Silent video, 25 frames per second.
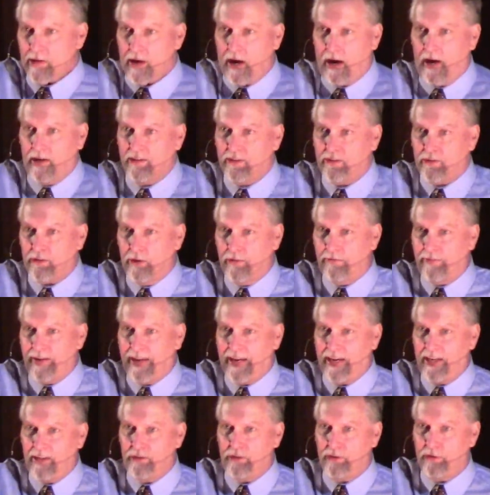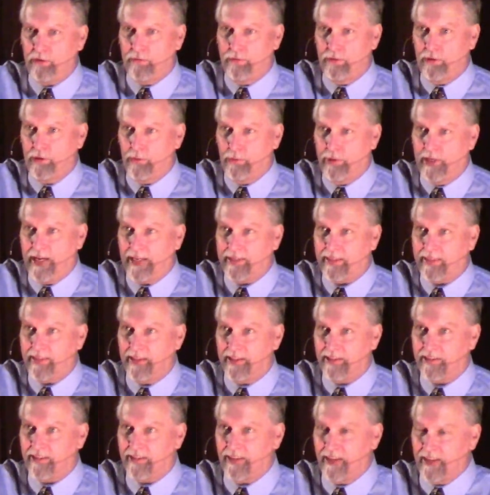on surveys, you get
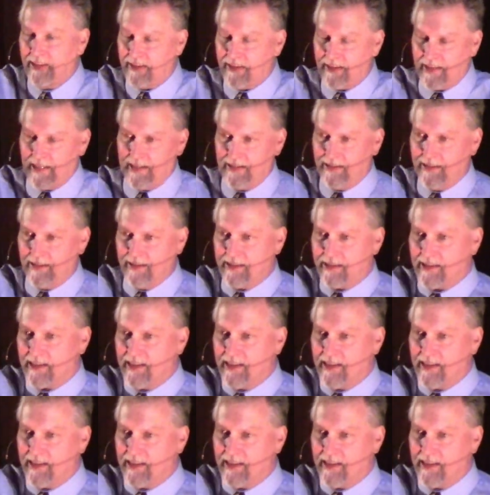this sentence,